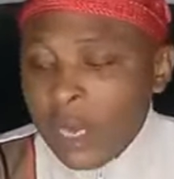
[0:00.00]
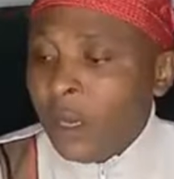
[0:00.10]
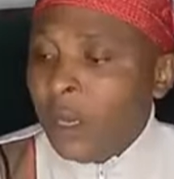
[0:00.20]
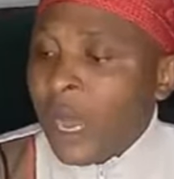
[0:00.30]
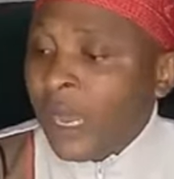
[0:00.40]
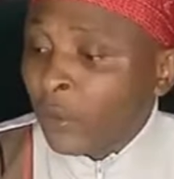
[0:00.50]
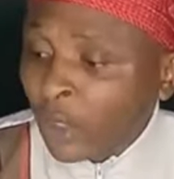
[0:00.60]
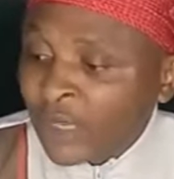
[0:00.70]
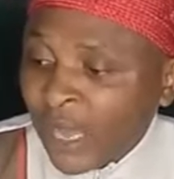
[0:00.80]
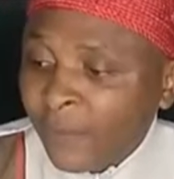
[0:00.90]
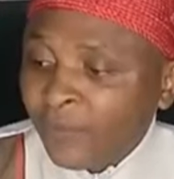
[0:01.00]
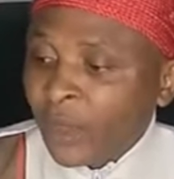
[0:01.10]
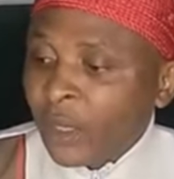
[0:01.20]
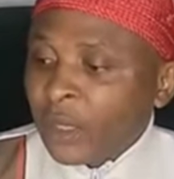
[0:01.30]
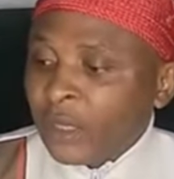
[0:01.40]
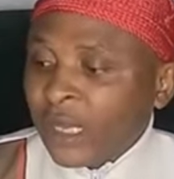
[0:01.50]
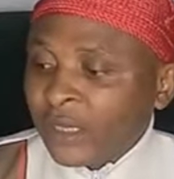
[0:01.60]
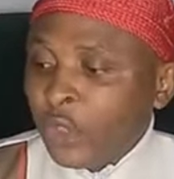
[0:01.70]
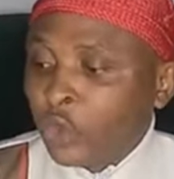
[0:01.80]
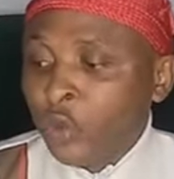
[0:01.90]
an order
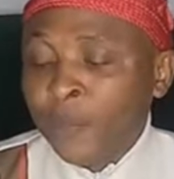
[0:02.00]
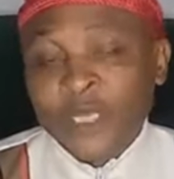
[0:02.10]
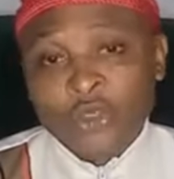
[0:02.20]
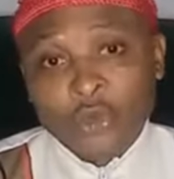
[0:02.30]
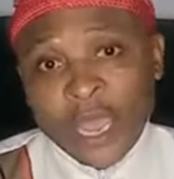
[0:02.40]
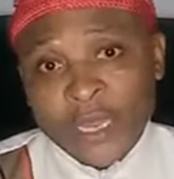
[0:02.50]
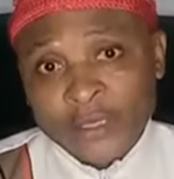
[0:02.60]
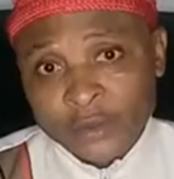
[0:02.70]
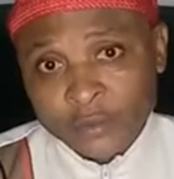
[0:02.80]
that he shouldn't be tried.